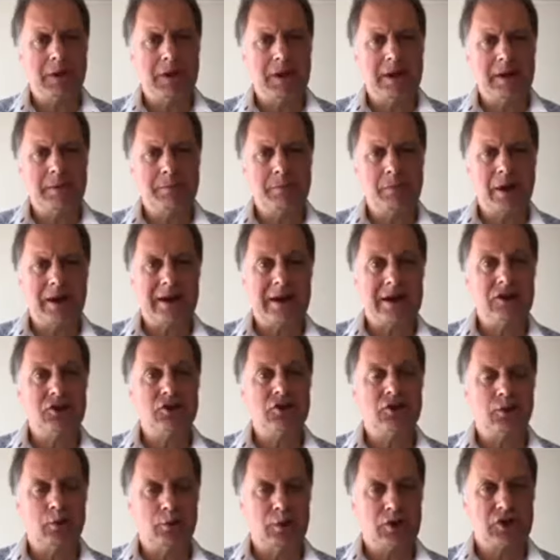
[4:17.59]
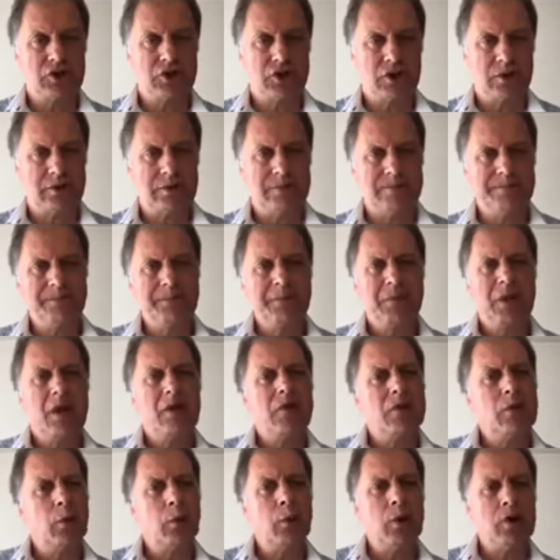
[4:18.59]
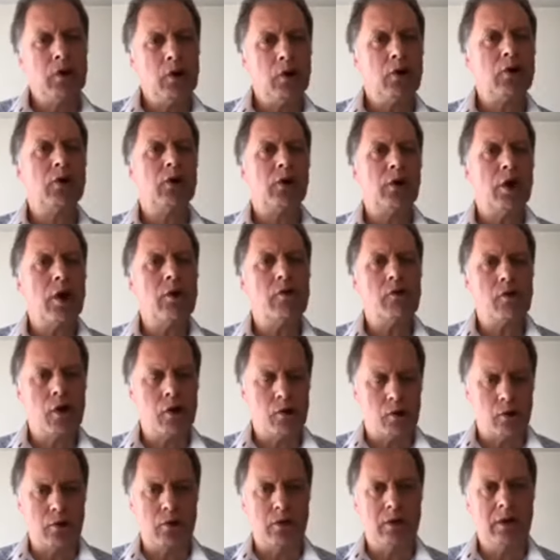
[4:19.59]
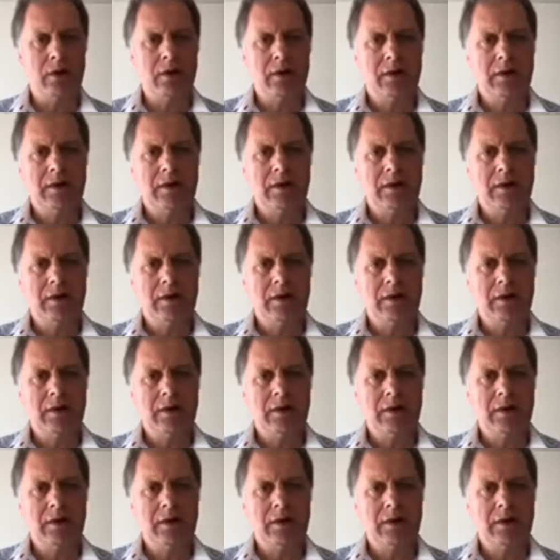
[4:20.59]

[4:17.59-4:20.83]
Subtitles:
led by intuition, that we're not on our own.